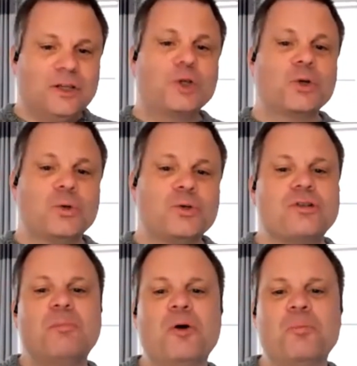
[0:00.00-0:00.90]
crucial
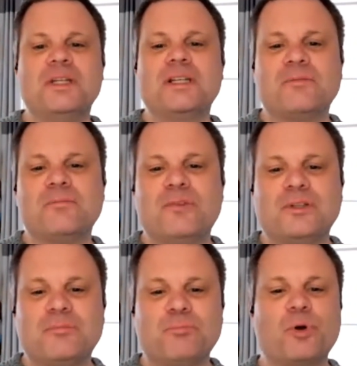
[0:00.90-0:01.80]
moment that
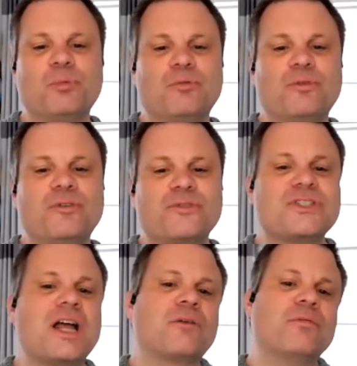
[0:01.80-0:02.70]
probably would have
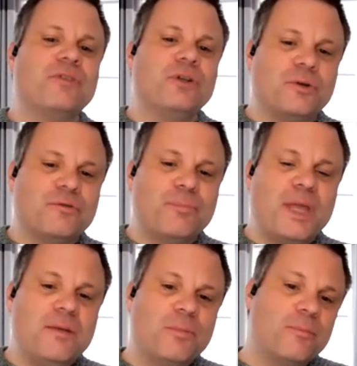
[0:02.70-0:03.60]
stuck with a lot of
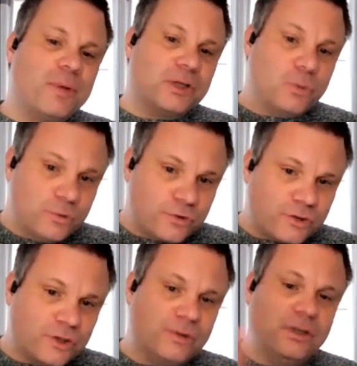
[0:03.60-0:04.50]
people. But
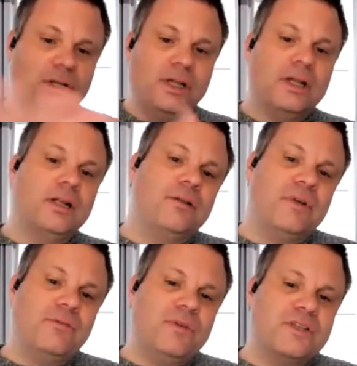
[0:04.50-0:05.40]
also
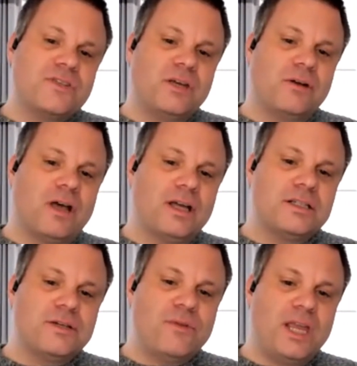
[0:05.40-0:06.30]
when we see on
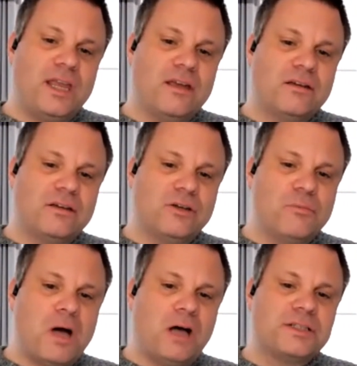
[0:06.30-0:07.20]
ITV,
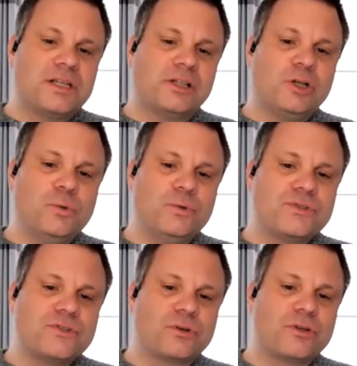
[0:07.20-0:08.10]
Martin
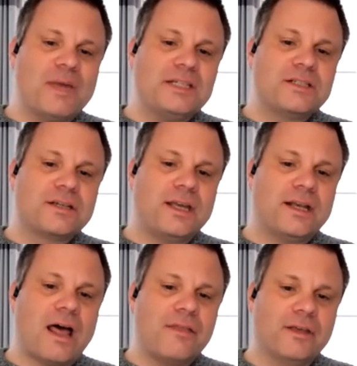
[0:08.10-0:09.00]
Clune's documentary
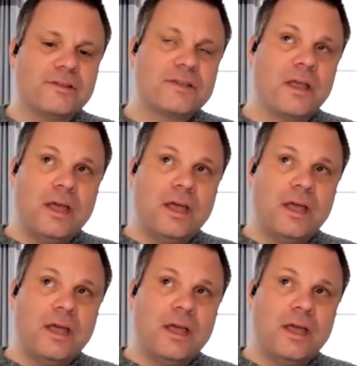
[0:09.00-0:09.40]
and others,